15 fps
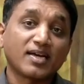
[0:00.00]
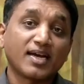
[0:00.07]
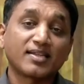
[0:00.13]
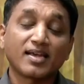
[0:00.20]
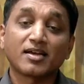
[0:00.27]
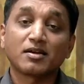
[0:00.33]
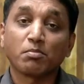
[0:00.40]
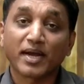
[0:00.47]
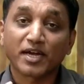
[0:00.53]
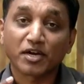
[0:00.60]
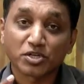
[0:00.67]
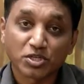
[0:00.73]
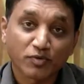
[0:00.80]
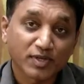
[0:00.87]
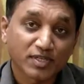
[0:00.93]
I think
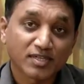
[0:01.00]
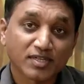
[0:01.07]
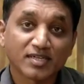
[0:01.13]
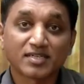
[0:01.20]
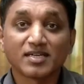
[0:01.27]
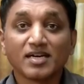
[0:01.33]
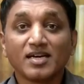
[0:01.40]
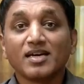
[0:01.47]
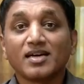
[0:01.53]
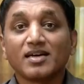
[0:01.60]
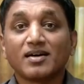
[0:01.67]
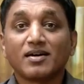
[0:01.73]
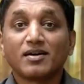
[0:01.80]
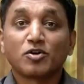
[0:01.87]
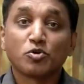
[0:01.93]
microservices,
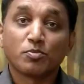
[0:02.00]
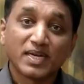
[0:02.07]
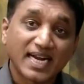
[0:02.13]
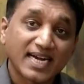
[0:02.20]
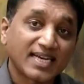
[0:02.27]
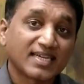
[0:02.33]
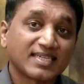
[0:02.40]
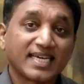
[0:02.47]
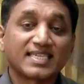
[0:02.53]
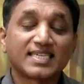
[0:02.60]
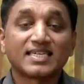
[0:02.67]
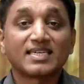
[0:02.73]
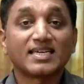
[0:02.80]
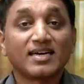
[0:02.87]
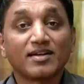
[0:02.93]
Kubernetes,
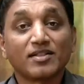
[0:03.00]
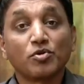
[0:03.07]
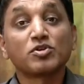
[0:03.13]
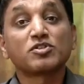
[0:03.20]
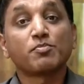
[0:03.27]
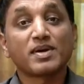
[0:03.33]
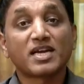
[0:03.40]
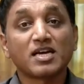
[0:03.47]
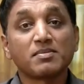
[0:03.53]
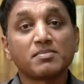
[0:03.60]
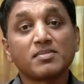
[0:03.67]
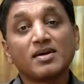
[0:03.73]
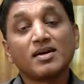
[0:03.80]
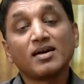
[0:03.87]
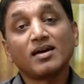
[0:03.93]
etc., those have
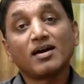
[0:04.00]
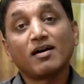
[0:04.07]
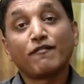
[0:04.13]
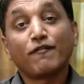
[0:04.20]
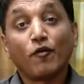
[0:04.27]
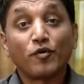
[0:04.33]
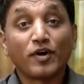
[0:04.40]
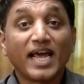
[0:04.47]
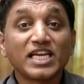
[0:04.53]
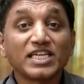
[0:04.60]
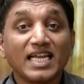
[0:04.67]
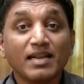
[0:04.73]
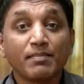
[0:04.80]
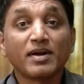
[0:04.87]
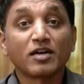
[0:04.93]
become a foundation
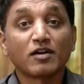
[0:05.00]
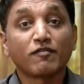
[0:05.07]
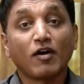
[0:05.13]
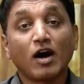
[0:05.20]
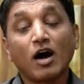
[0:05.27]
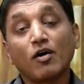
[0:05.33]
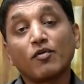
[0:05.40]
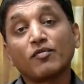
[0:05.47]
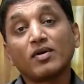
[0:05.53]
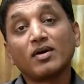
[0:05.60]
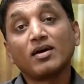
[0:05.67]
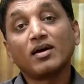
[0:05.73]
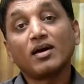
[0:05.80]
element of how